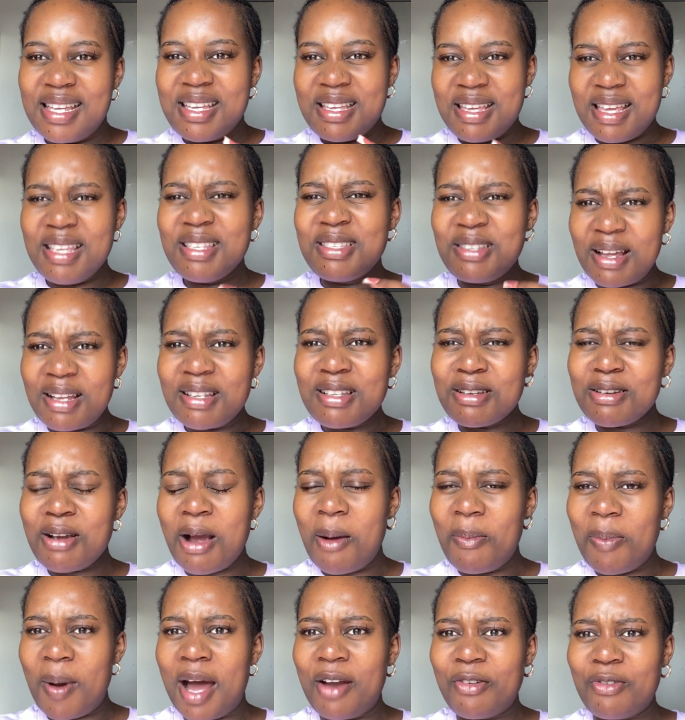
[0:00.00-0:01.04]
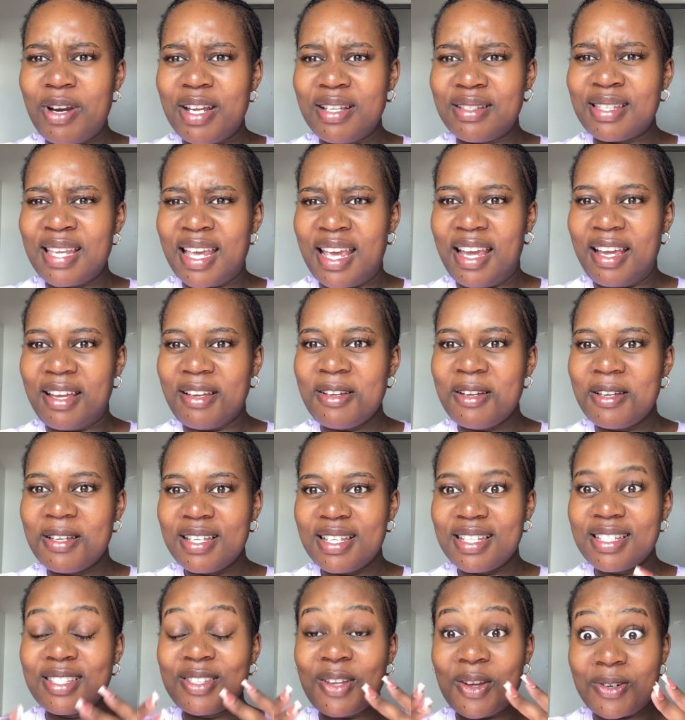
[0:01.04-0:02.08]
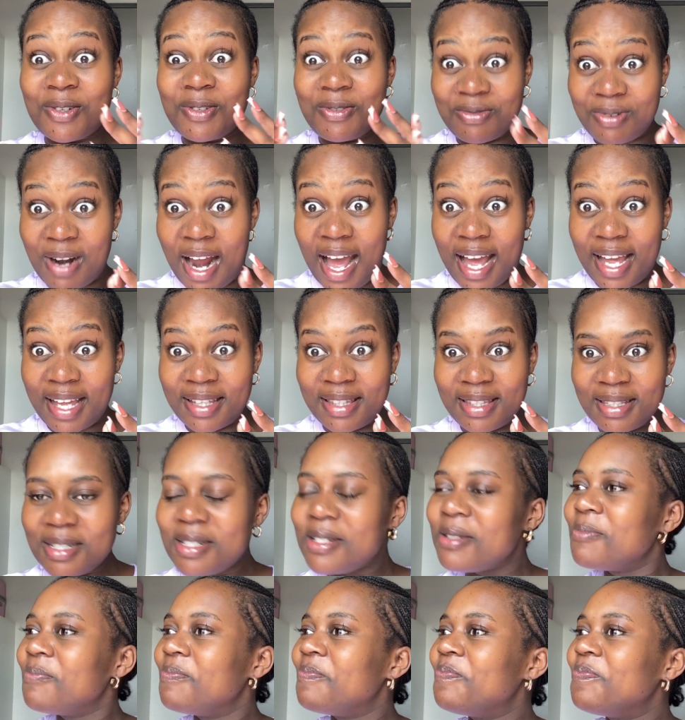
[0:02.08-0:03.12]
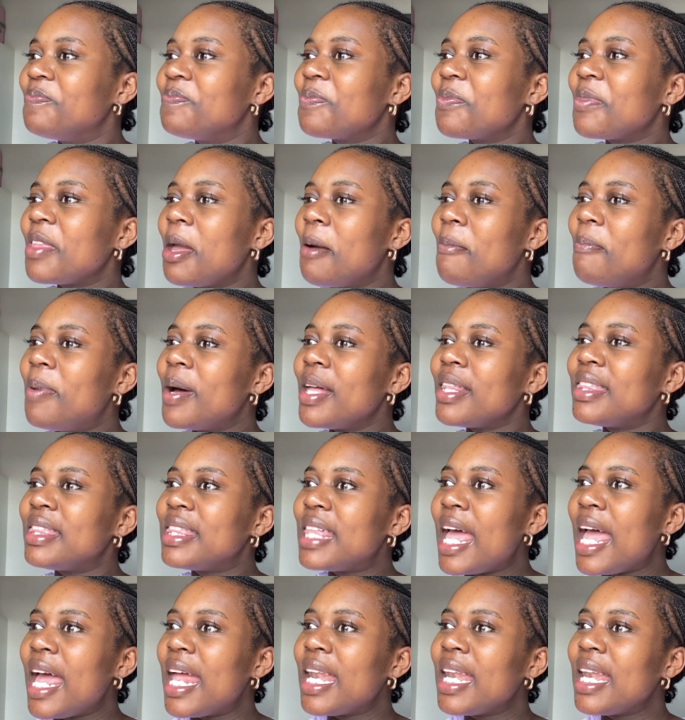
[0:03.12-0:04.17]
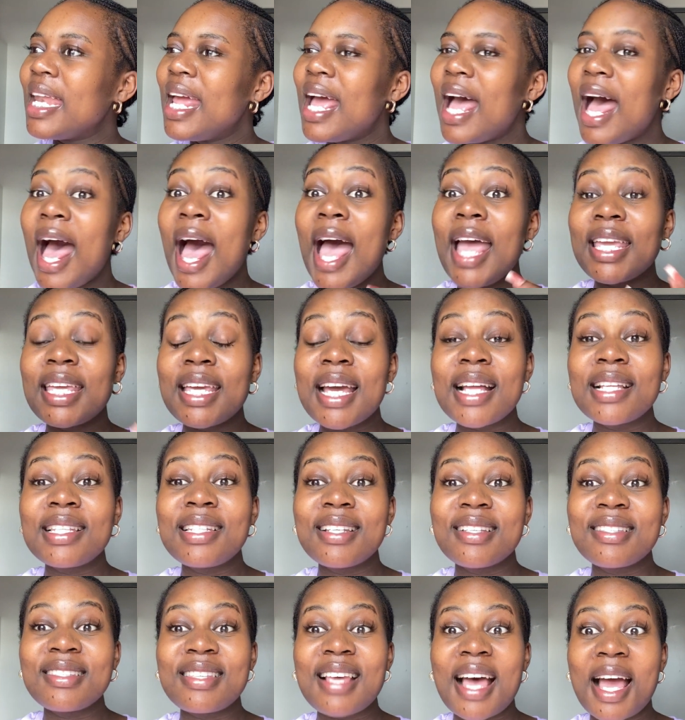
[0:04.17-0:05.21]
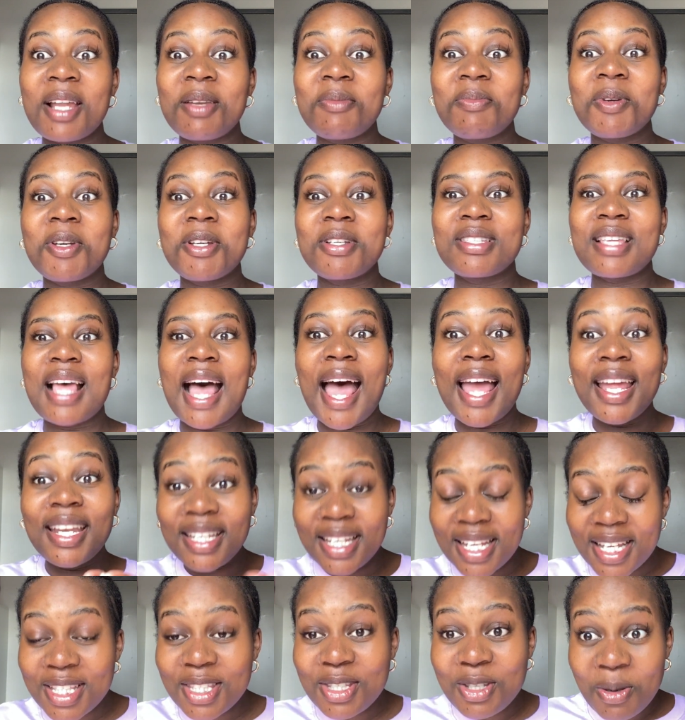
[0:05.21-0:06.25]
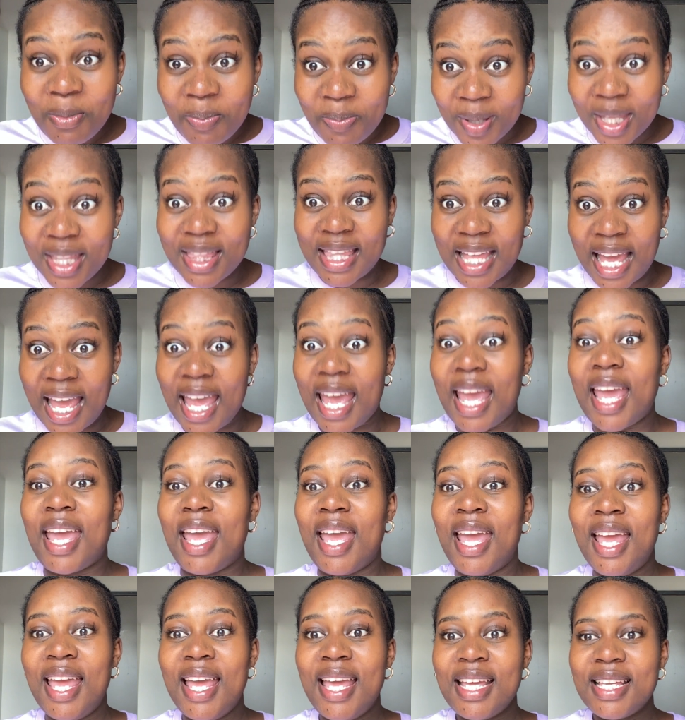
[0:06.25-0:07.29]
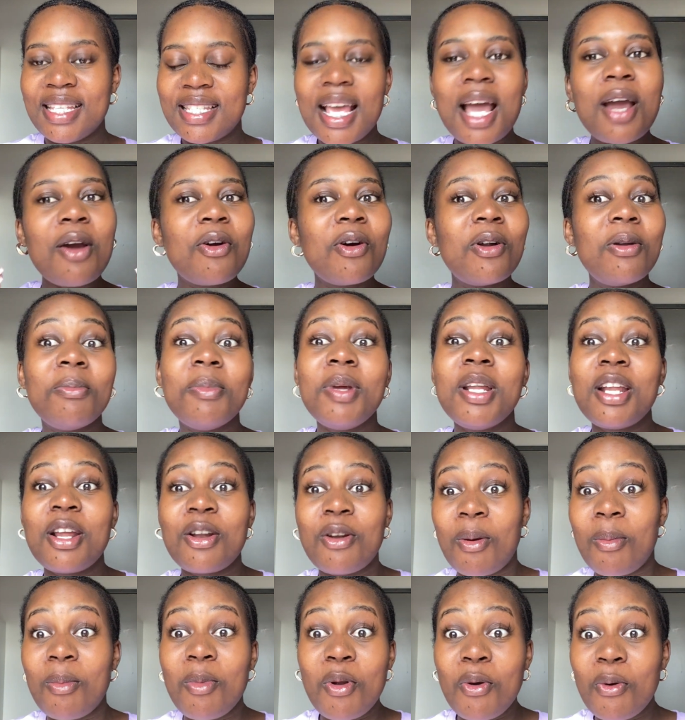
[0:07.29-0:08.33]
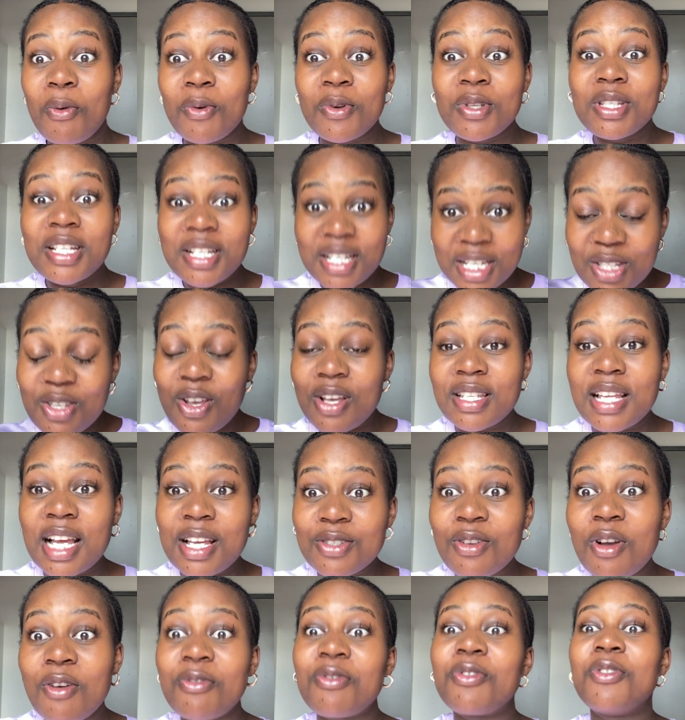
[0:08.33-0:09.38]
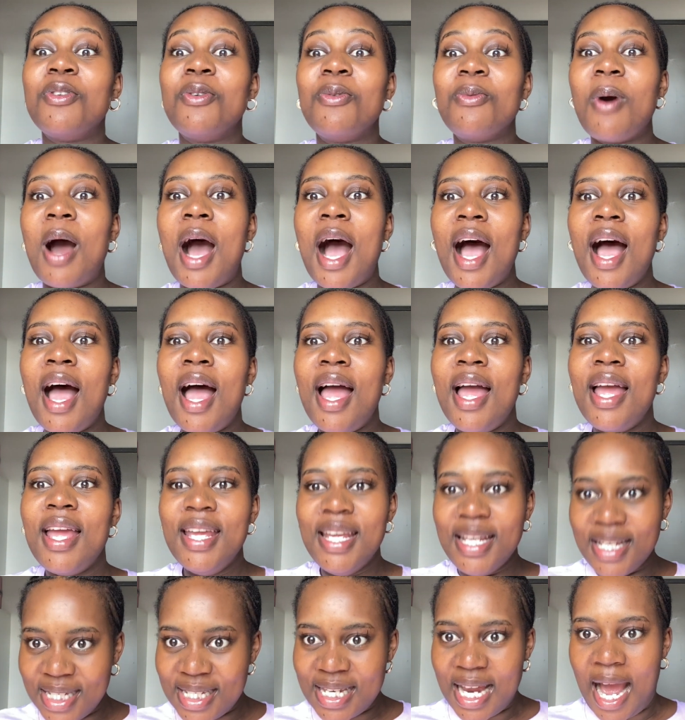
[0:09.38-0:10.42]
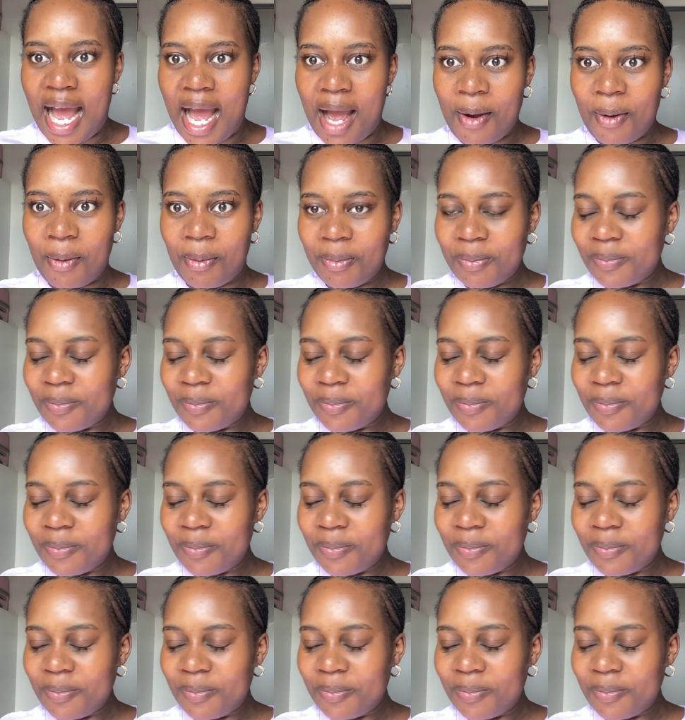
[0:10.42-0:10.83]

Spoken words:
it's not a coupon renting, it's not right. But then I cut inside because I need to be there. Some good million of room with gizzards of you in town.